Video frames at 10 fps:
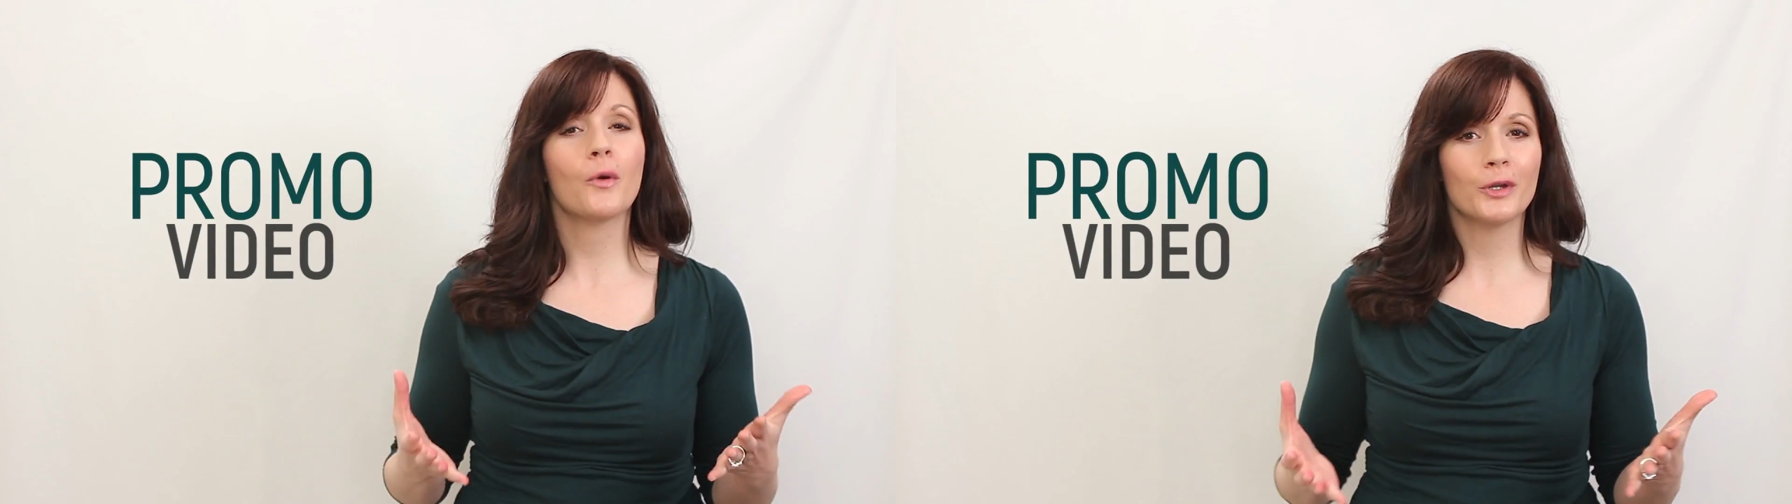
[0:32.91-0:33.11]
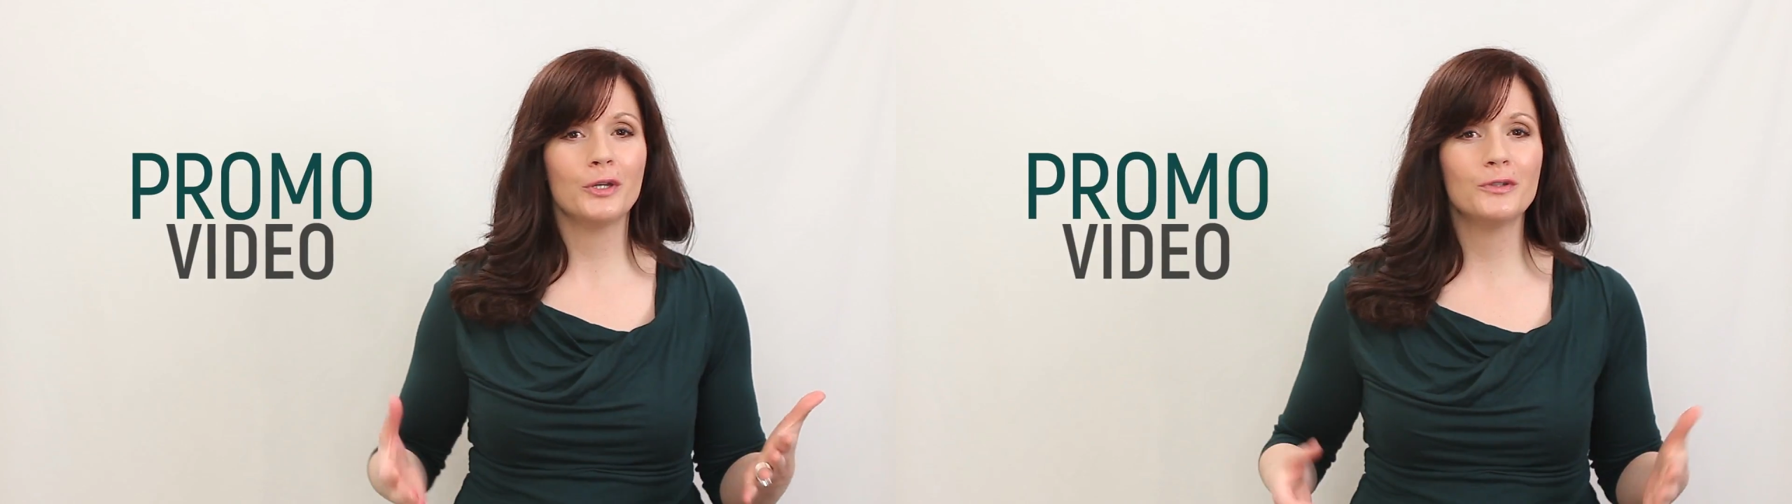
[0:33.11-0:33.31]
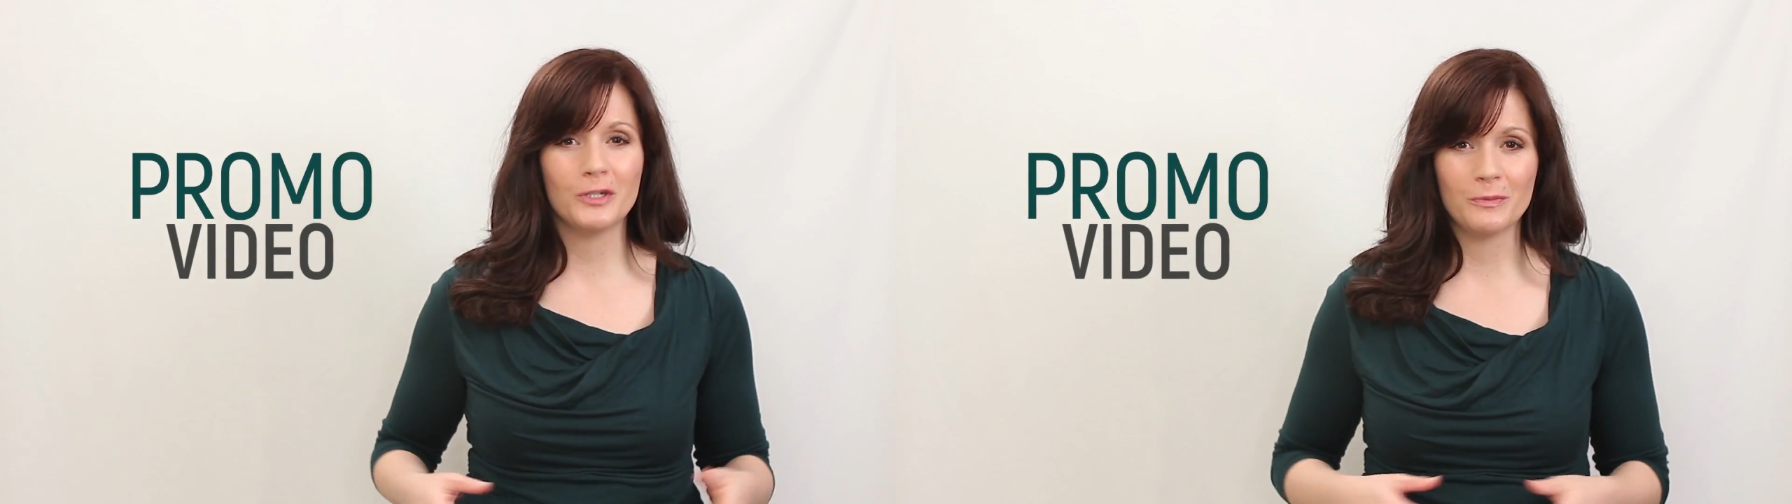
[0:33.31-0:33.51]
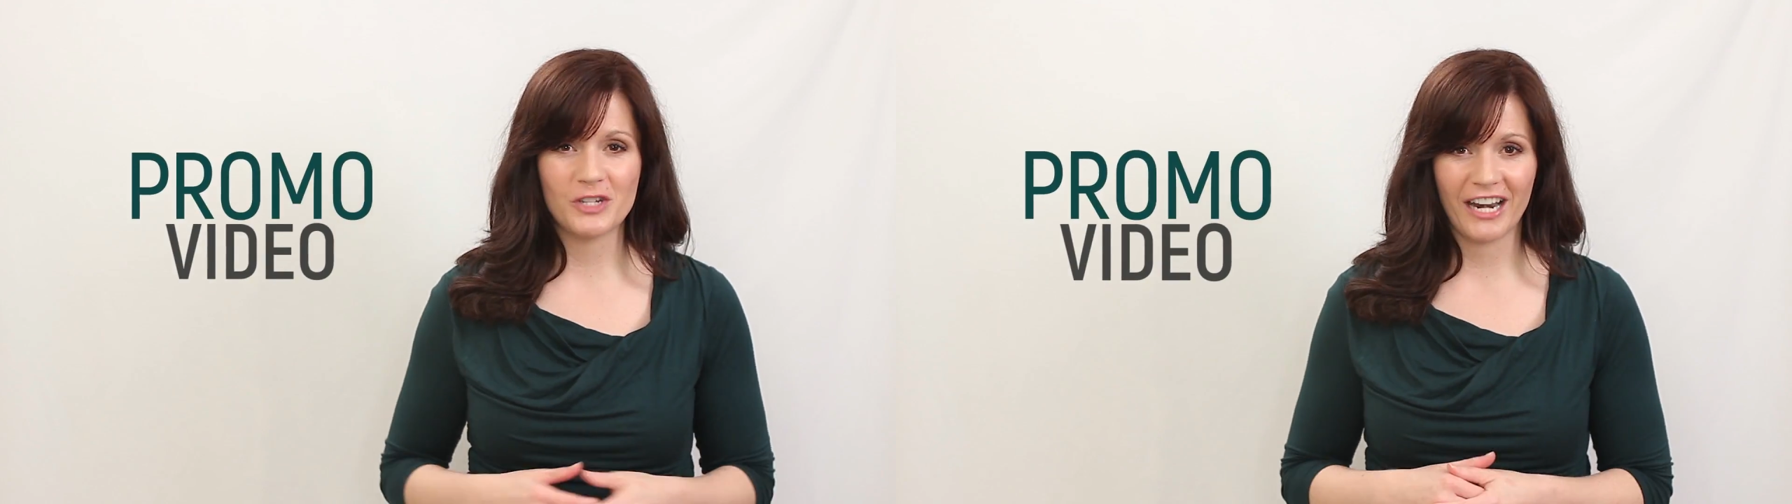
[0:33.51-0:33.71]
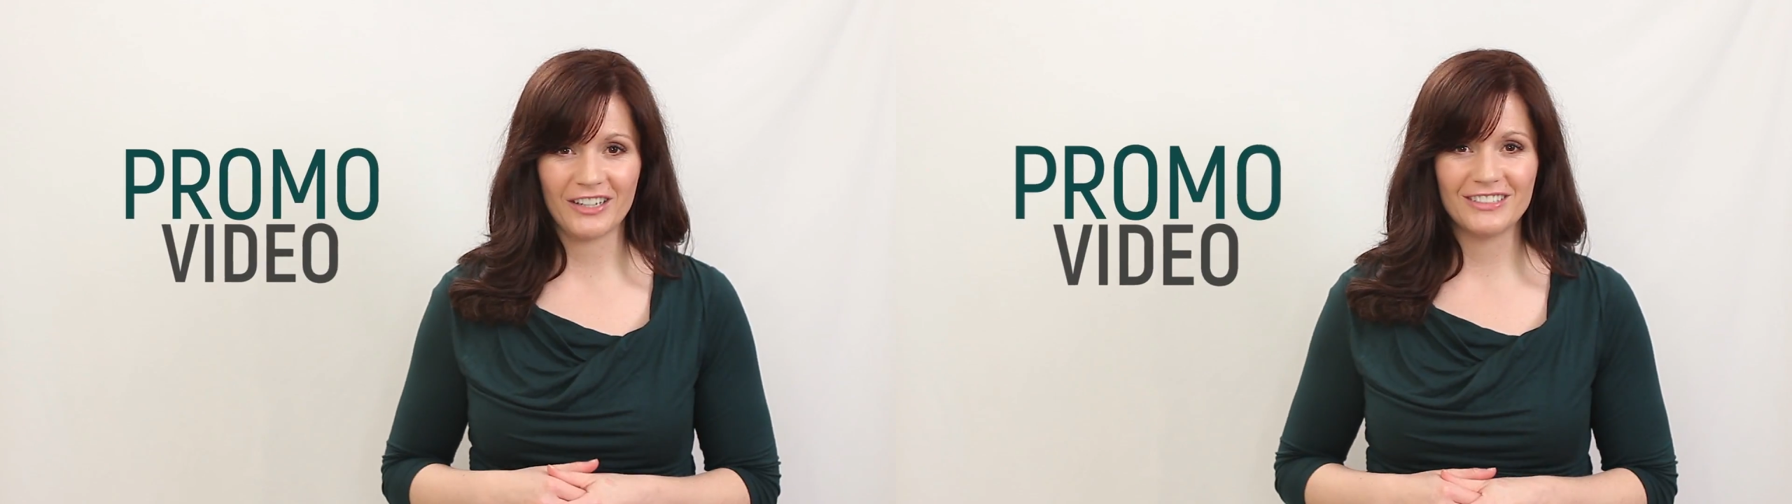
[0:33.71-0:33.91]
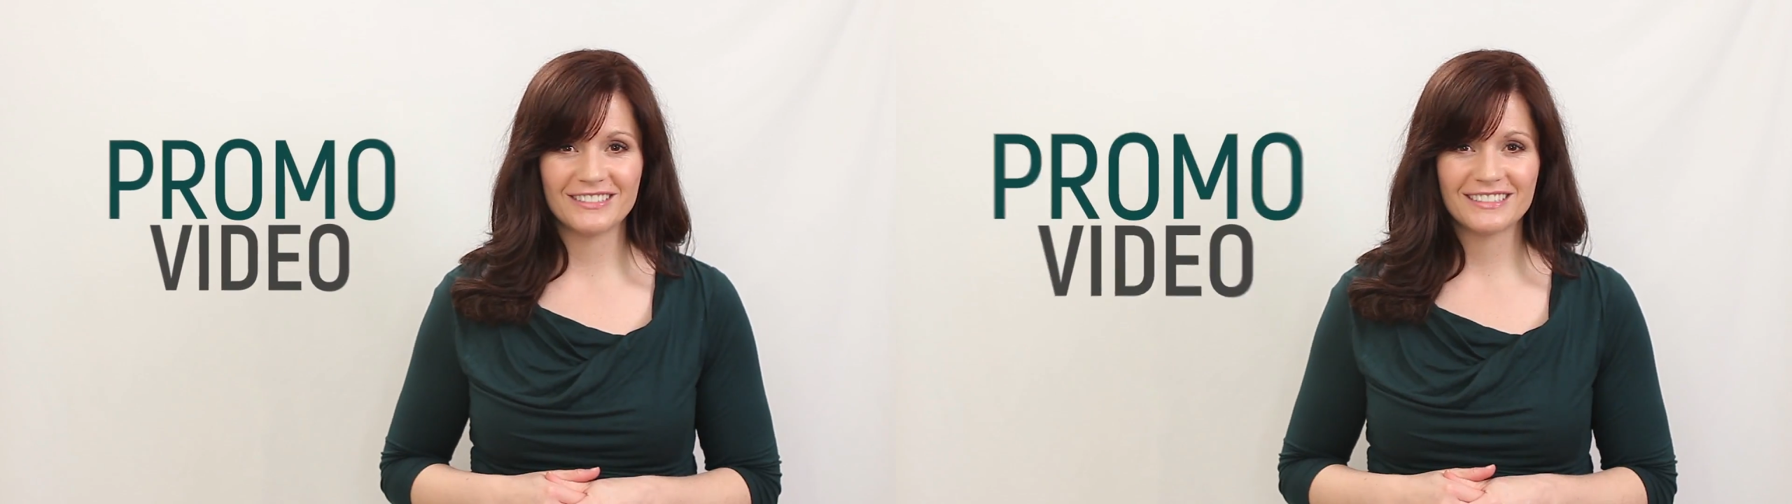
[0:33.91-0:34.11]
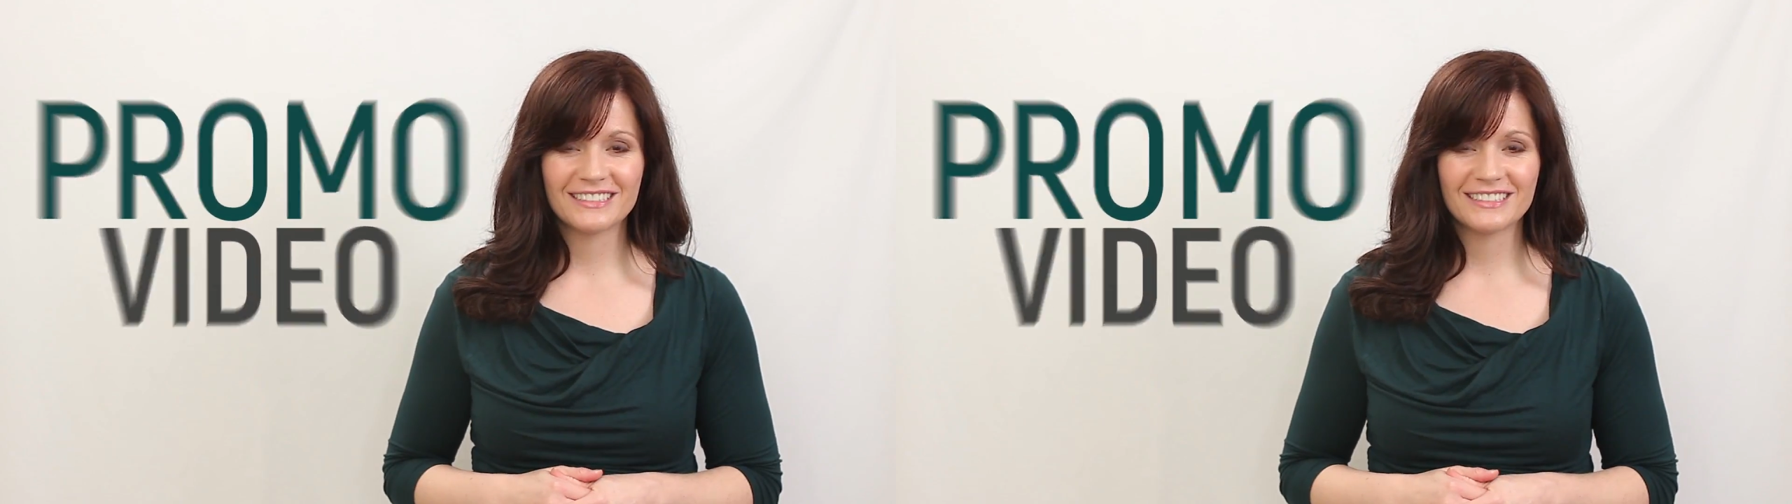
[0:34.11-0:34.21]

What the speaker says: or YouTube channel.